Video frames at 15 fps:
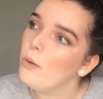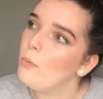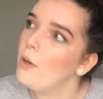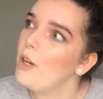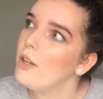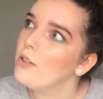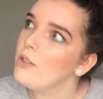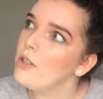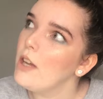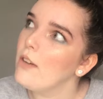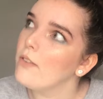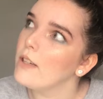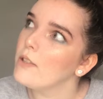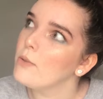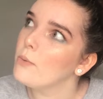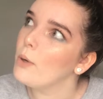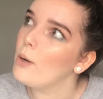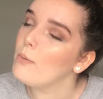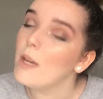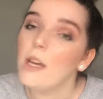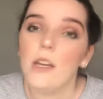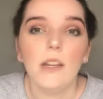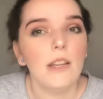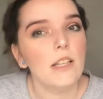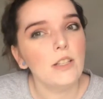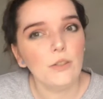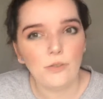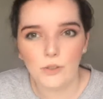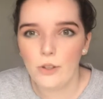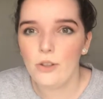what else have I swapped? There's
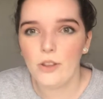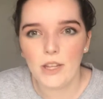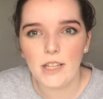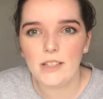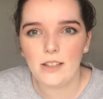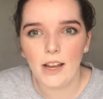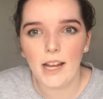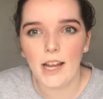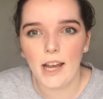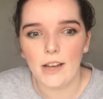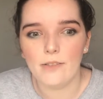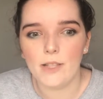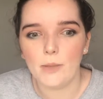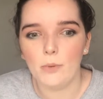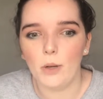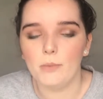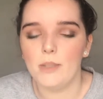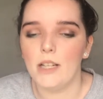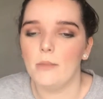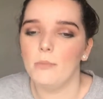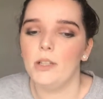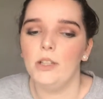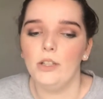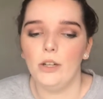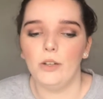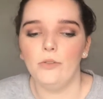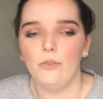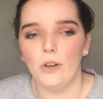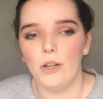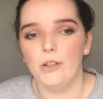a few things I have swapped, and I'm gonna go
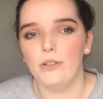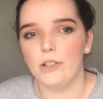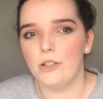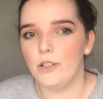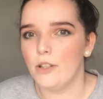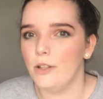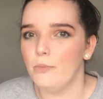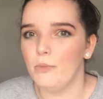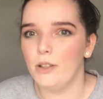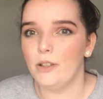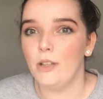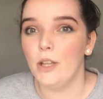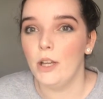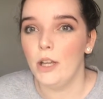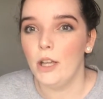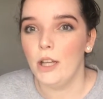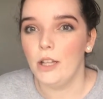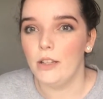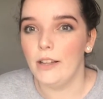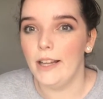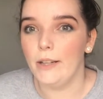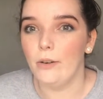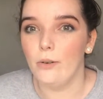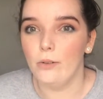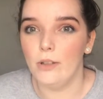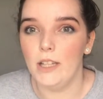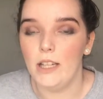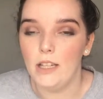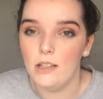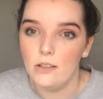further into them with all
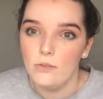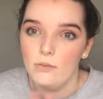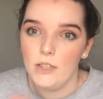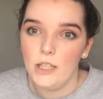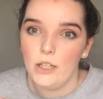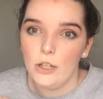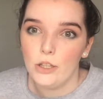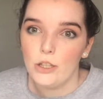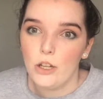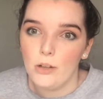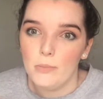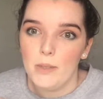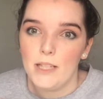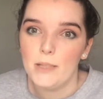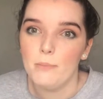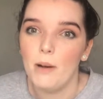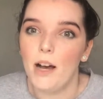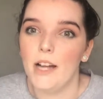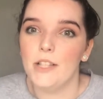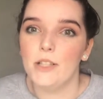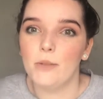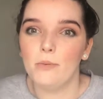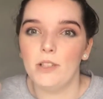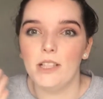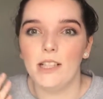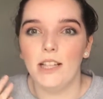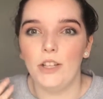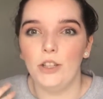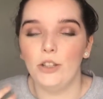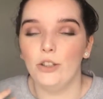the video topics, but I just wanted to
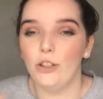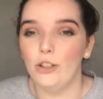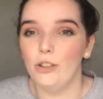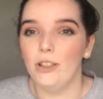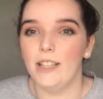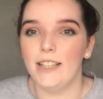let you know